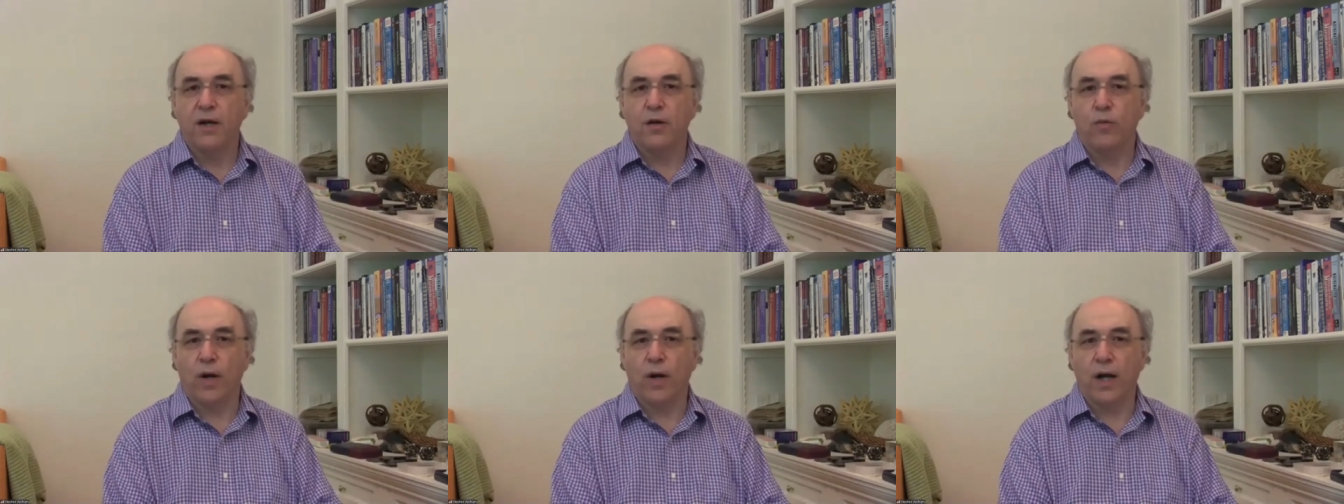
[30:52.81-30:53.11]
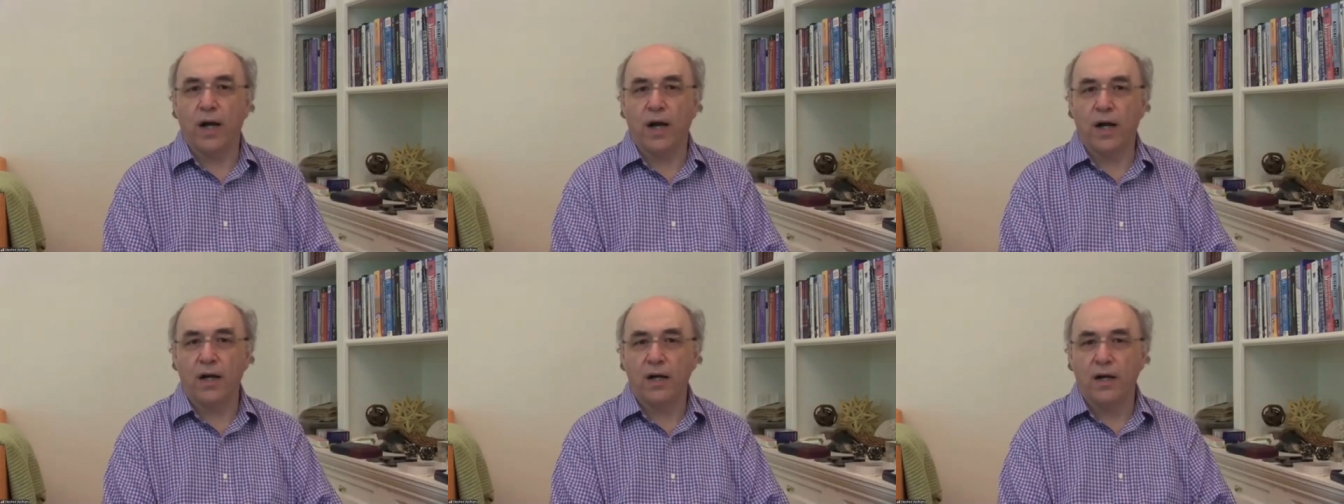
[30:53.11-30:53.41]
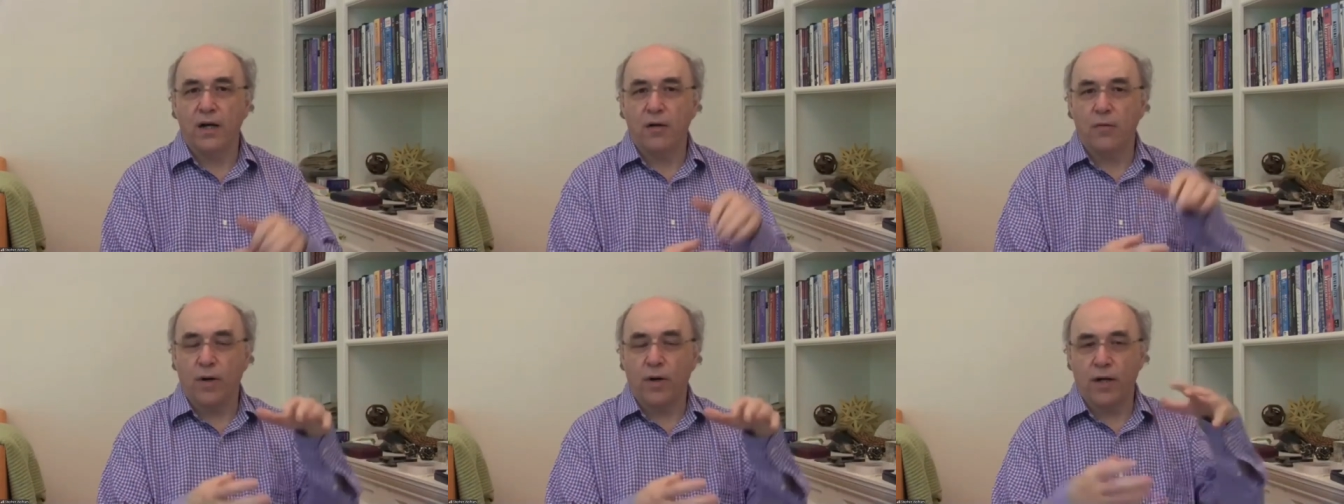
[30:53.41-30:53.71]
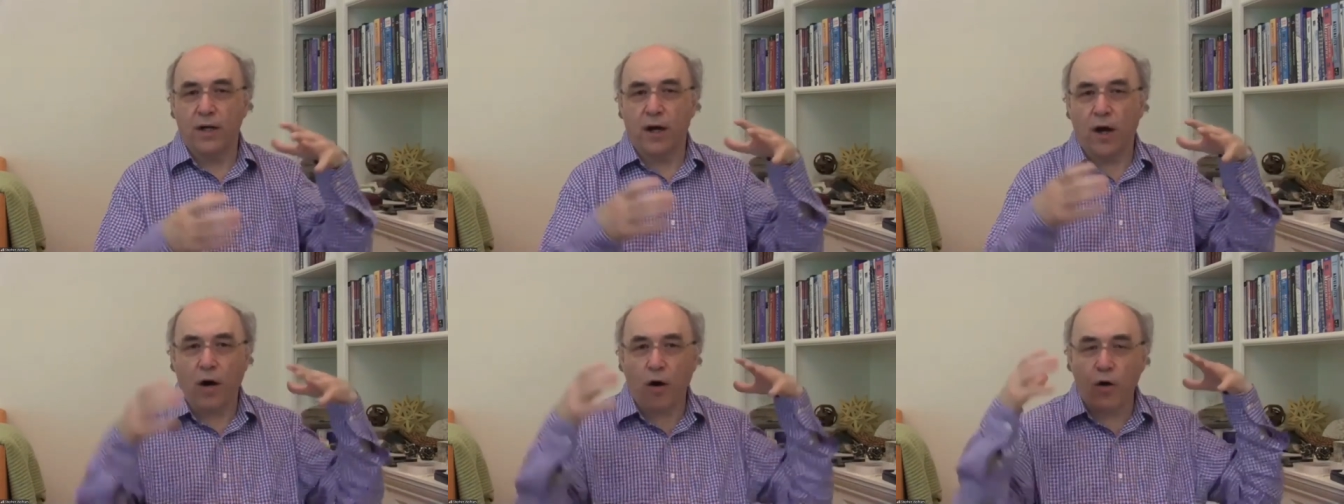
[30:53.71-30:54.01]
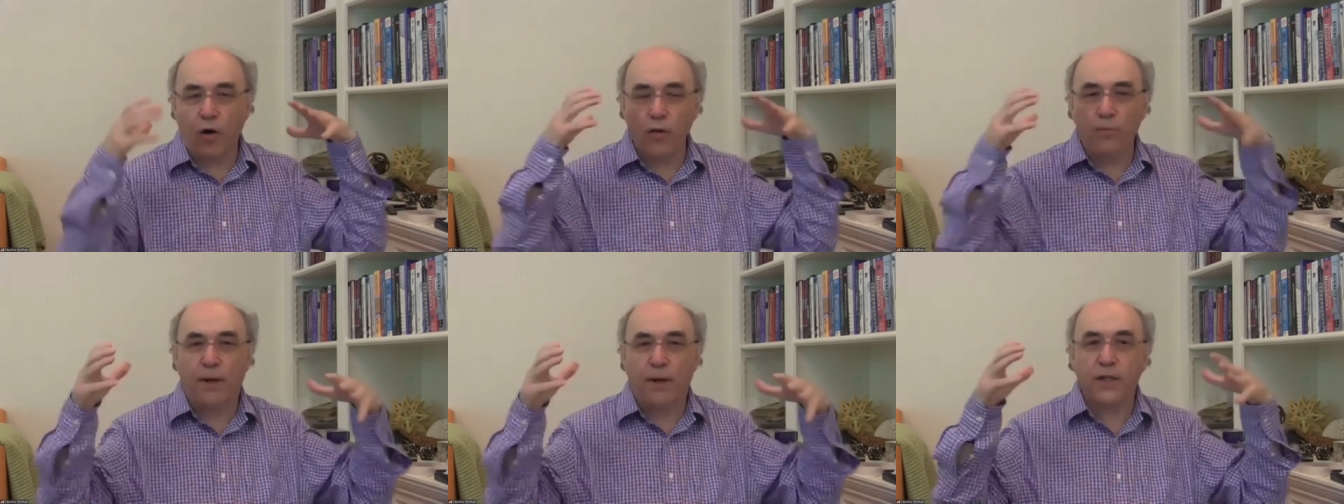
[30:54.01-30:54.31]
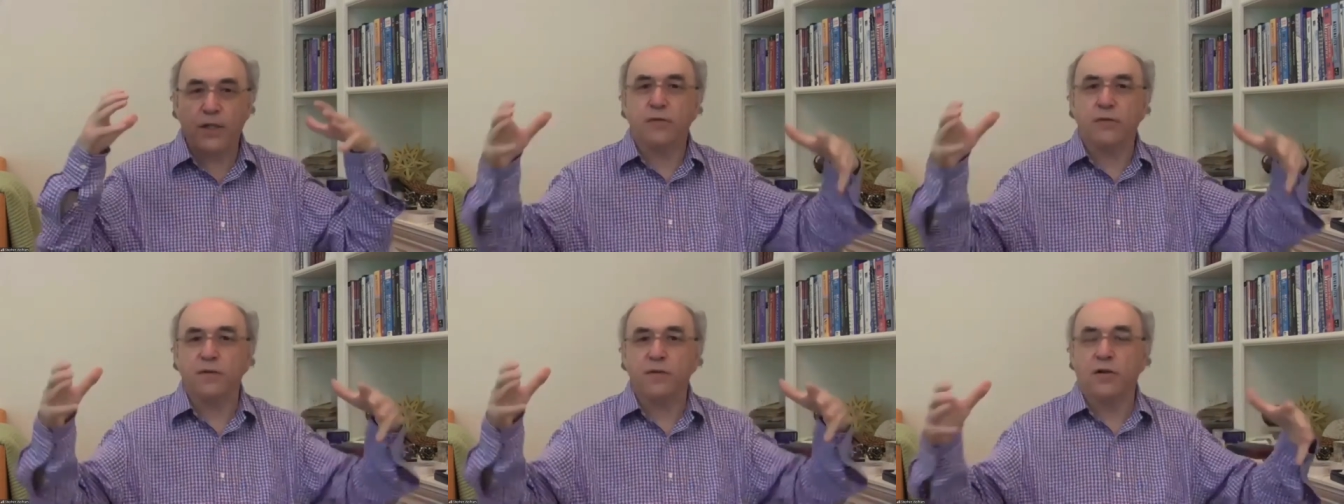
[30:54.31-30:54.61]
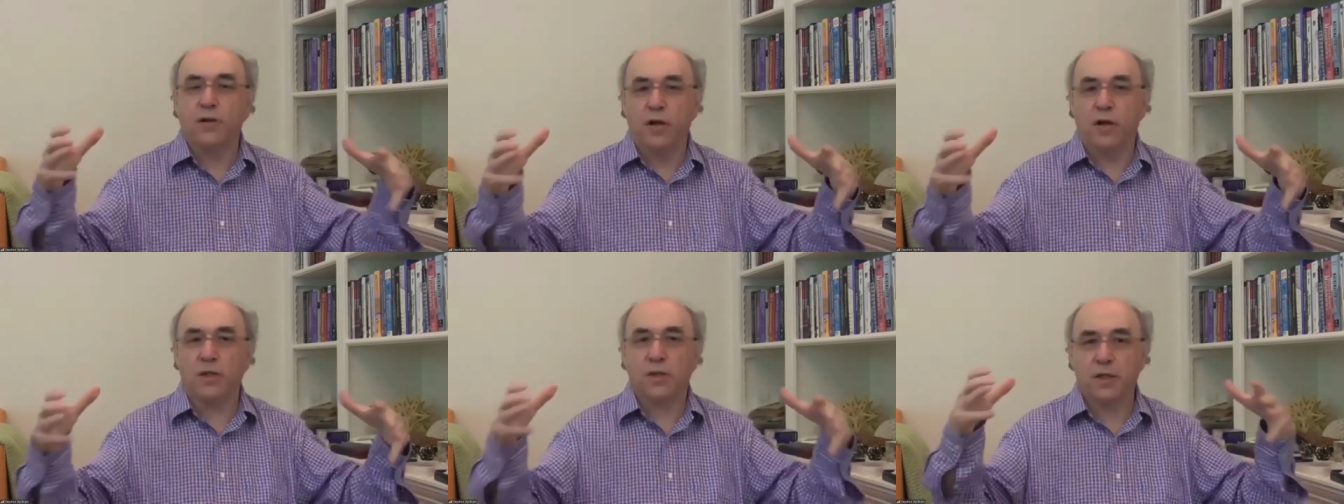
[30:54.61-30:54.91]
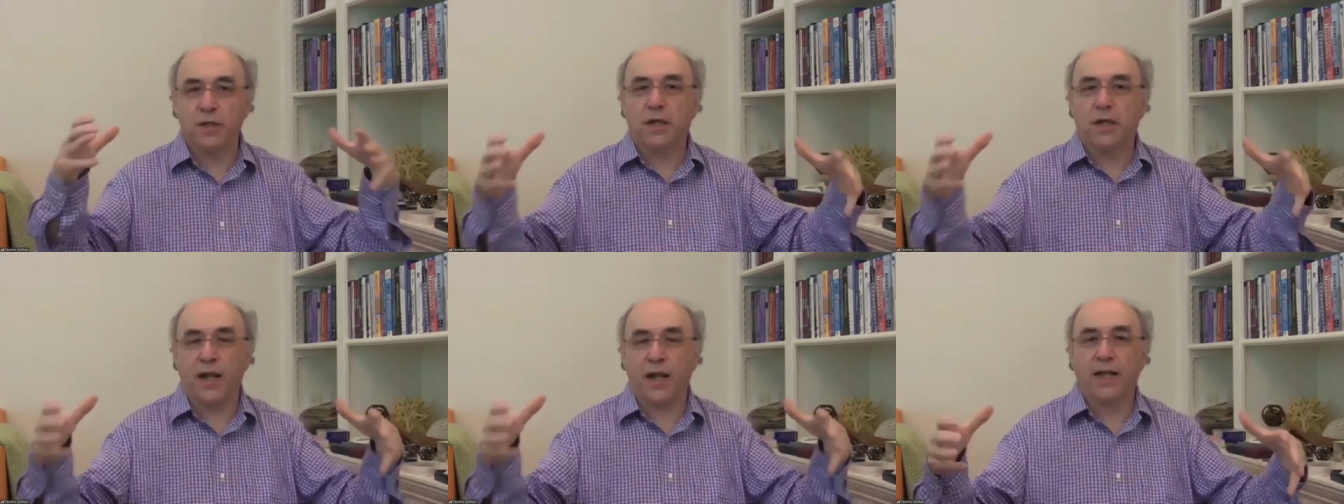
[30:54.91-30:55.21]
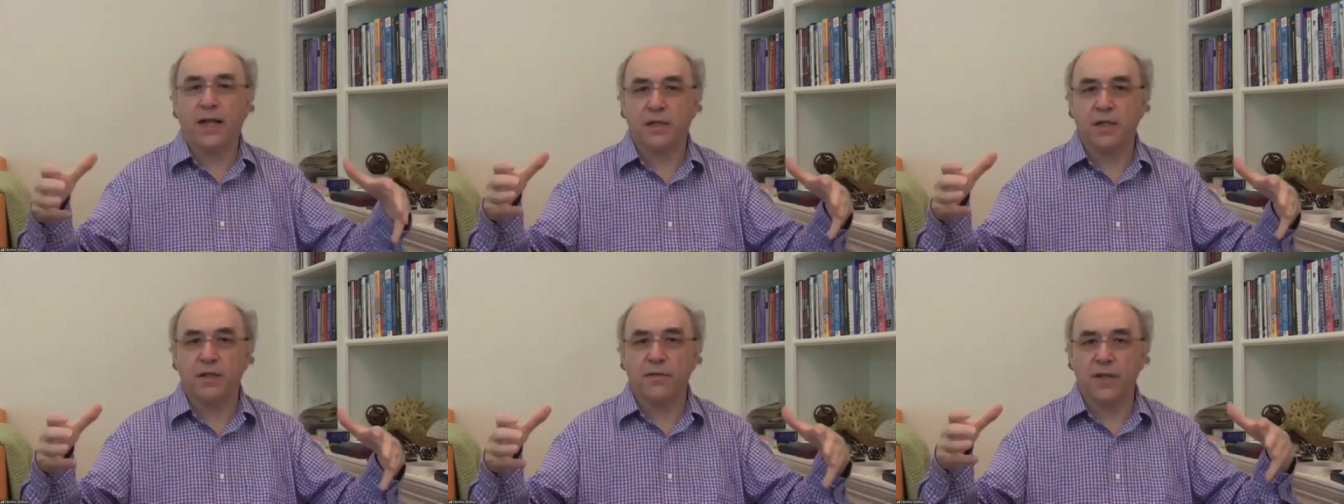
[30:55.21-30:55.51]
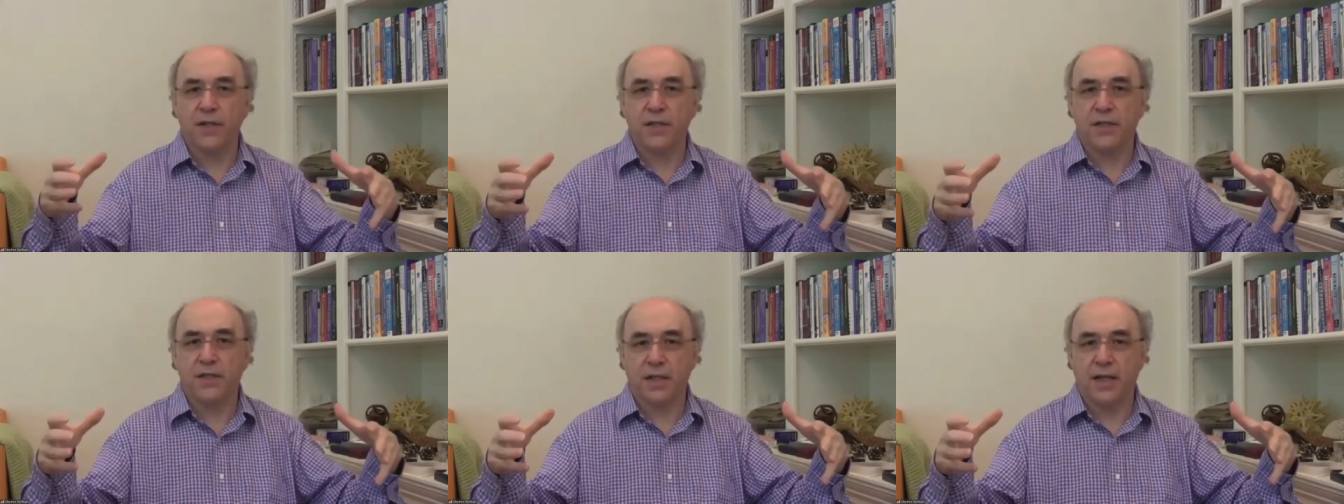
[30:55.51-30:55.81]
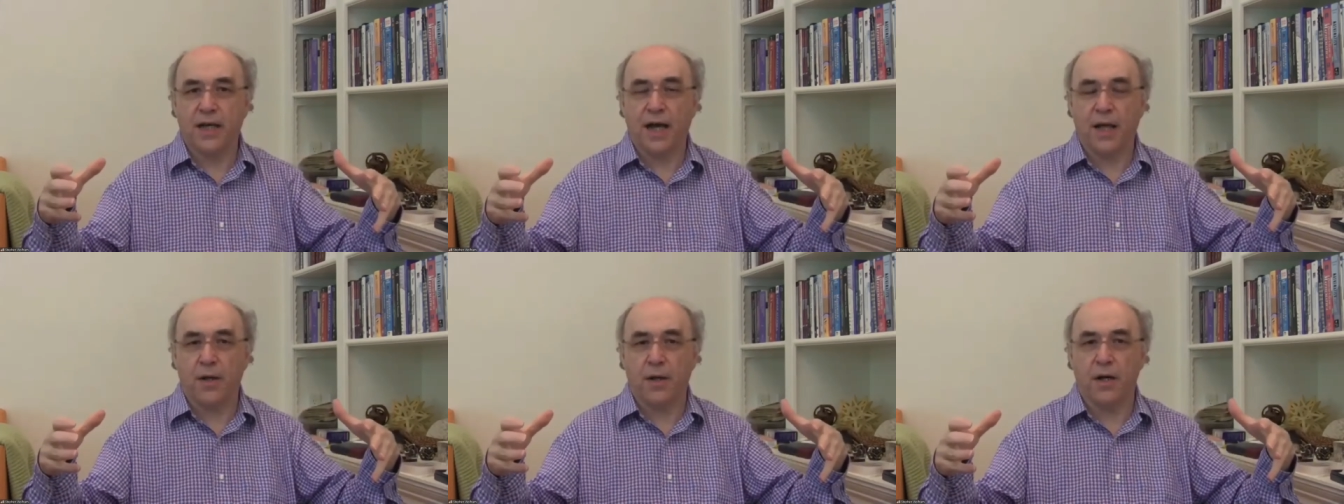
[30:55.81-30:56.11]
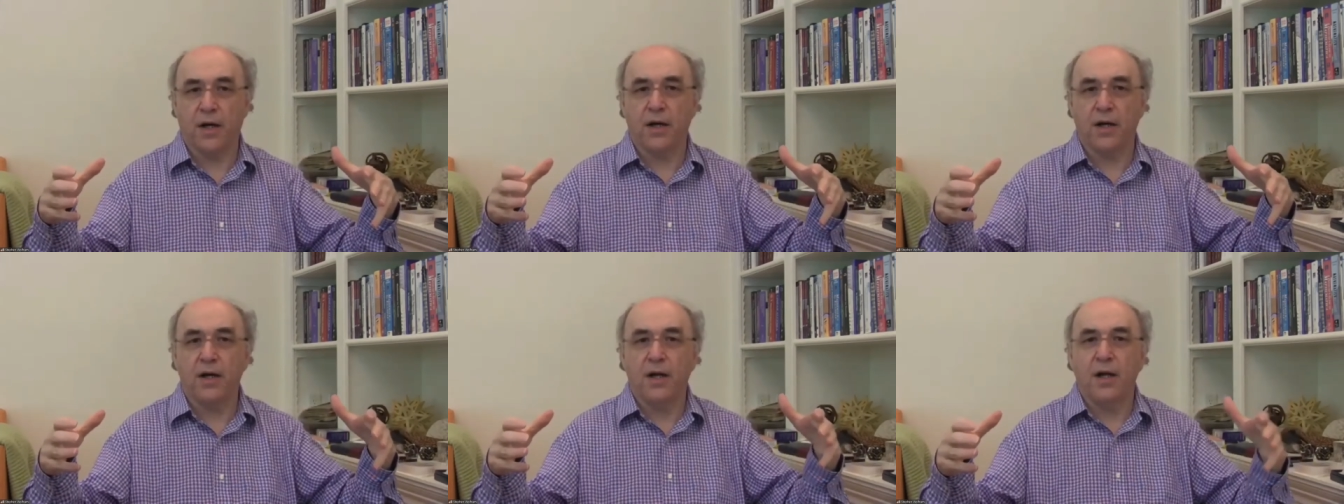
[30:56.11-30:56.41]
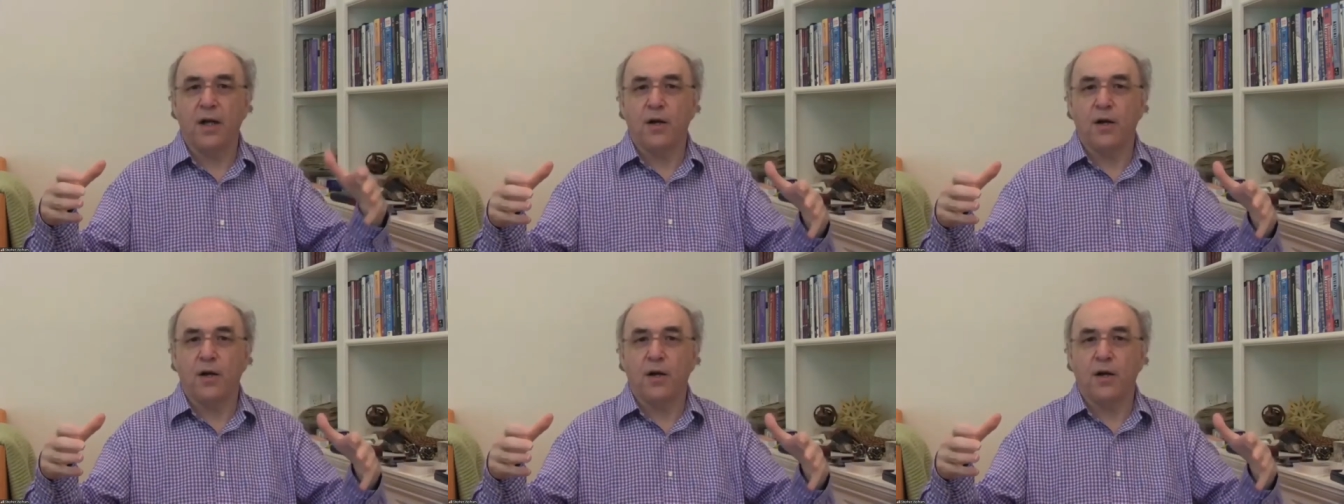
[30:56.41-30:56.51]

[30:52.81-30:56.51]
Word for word: where a whole bunch of neurons collectively together